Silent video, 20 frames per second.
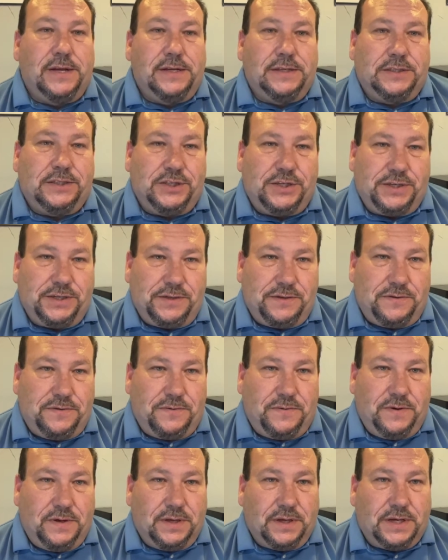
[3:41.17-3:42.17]
Two,
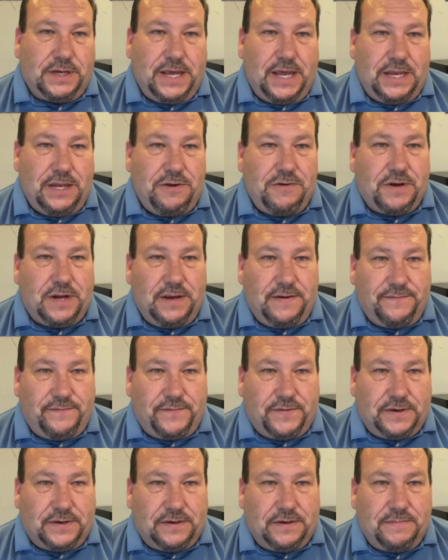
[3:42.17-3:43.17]
can you
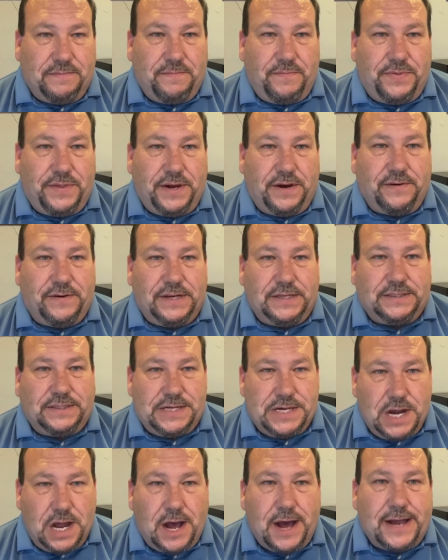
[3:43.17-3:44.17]
confirm there is
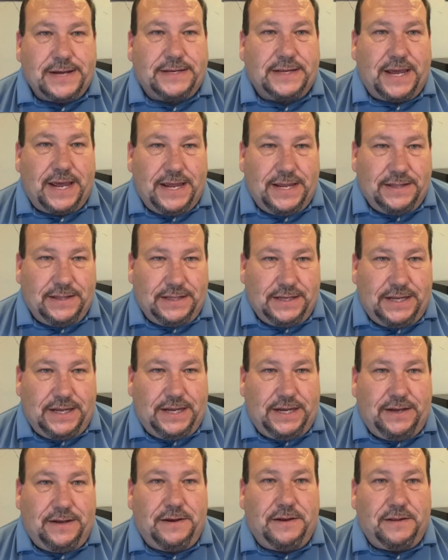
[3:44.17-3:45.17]
not a
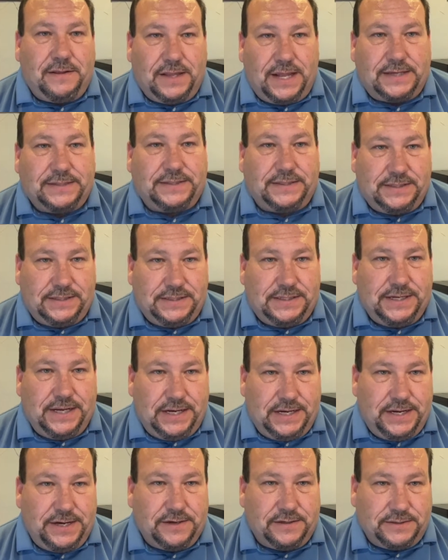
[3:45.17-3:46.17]
lien less than
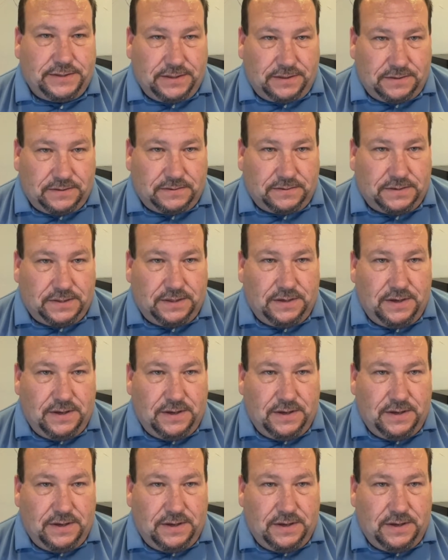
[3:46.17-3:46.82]
10 years old?